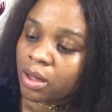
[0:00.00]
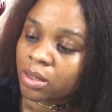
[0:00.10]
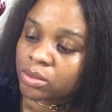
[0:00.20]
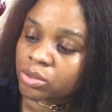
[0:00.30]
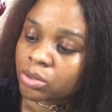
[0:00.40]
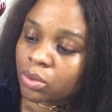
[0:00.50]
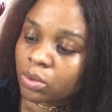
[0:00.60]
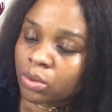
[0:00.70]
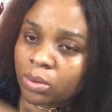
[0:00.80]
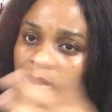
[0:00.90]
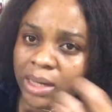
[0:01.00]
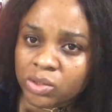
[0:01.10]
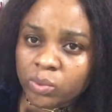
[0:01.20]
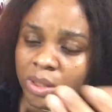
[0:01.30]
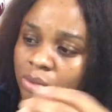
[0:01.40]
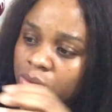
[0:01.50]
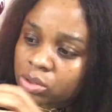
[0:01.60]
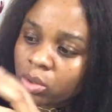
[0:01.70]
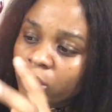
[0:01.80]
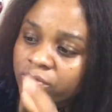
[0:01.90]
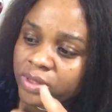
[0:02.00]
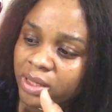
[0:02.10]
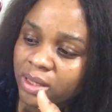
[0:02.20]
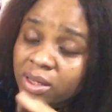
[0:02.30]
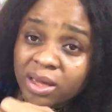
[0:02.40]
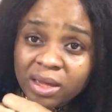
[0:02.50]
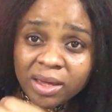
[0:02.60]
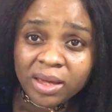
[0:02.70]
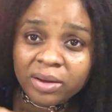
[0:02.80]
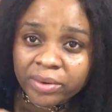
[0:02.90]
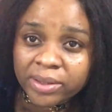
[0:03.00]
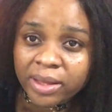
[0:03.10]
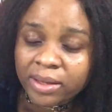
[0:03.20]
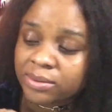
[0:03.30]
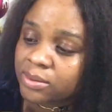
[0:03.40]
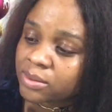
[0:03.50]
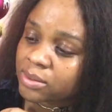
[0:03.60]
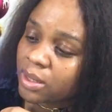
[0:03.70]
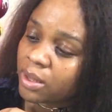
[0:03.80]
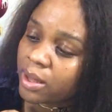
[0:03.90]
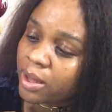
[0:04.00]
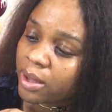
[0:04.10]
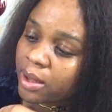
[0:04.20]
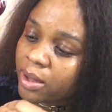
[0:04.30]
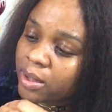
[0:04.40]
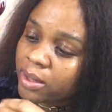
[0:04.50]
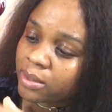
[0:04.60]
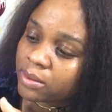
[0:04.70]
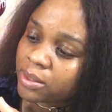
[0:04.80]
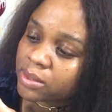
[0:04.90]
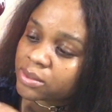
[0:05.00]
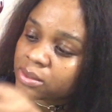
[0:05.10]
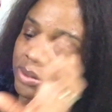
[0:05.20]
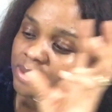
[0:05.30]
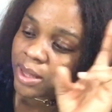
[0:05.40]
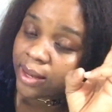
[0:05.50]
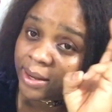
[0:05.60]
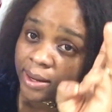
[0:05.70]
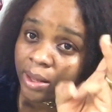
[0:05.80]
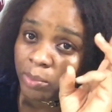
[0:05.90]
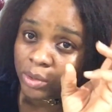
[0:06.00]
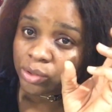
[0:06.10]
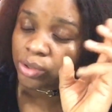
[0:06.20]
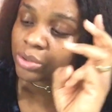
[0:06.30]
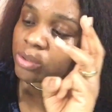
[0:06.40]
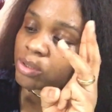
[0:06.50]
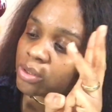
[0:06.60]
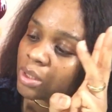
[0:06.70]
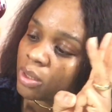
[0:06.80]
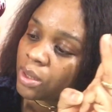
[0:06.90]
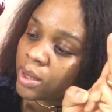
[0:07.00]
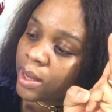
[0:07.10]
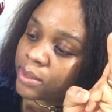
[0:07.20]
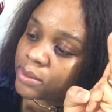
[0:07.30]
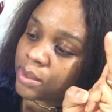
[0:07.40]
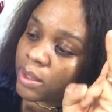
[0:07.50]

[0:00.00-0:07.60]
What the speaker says: So as we know, some of the key ingredients in this is lemon juice and